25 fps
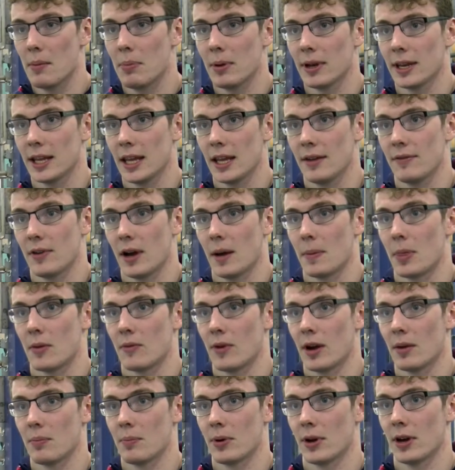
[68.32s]
believe I'm the
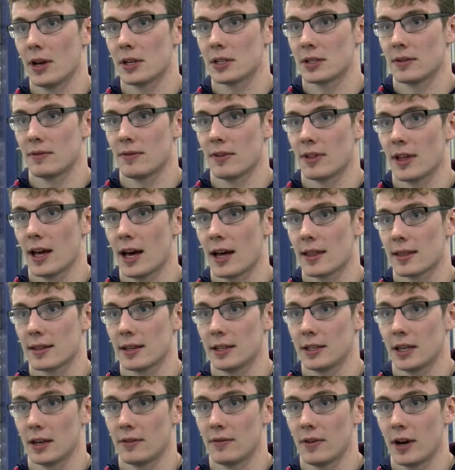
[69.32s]
right person for the
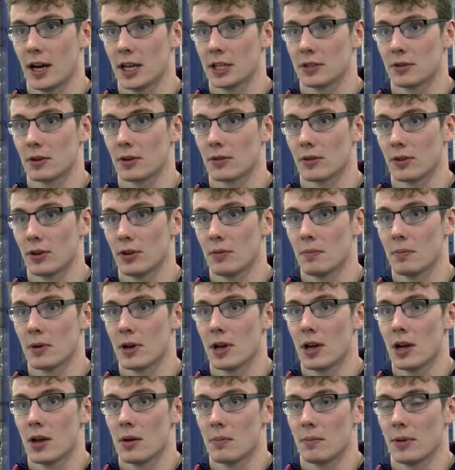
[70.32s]
athlete advisory group
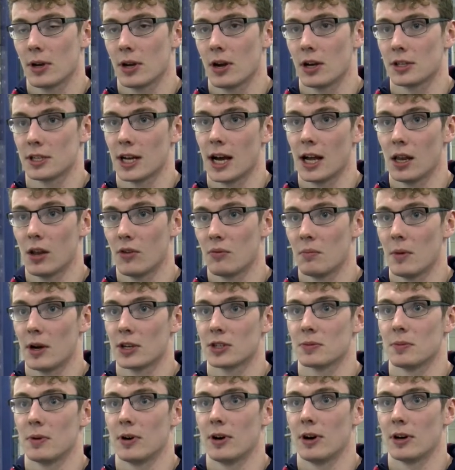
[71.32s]
because I love my
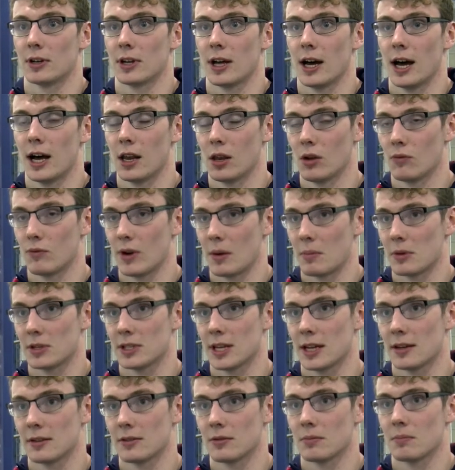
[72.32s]
sport. I love
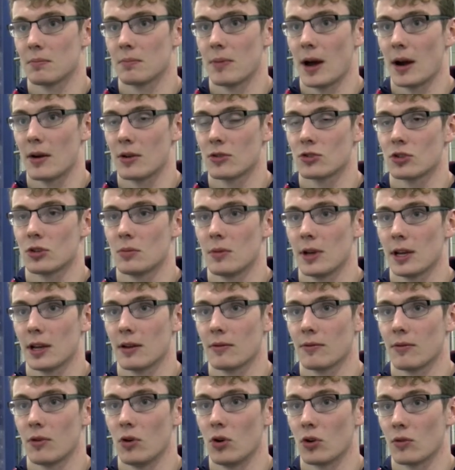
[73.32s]
representing para swimming
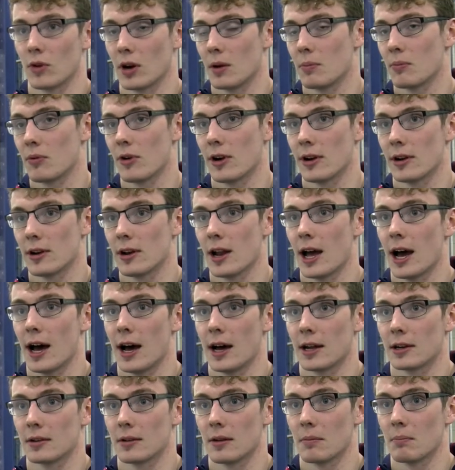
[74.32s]
for Great Britain
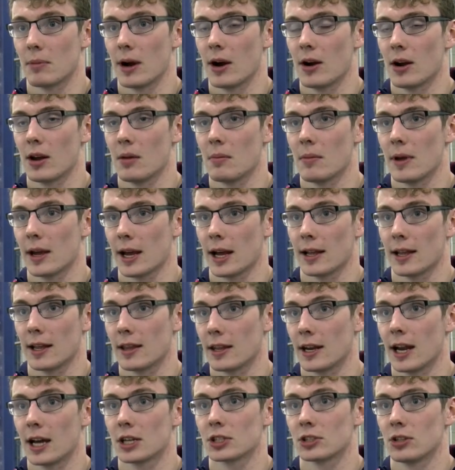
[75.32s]
at Paralympic and
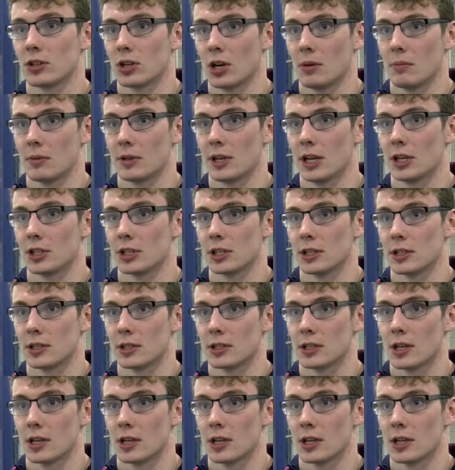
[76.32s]
international competitions.